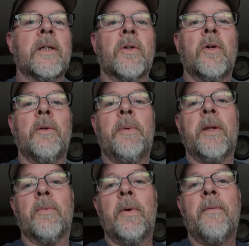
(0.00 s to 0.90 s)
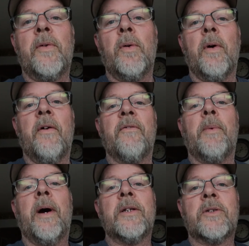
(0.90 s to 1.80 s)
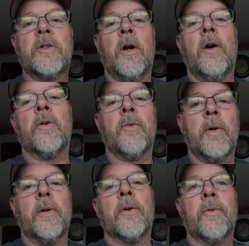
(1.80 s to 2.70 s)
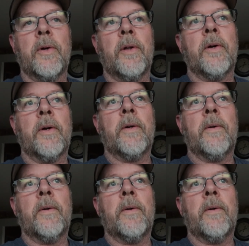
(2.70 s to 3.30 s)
is gonna be the review of my Char Griller griller.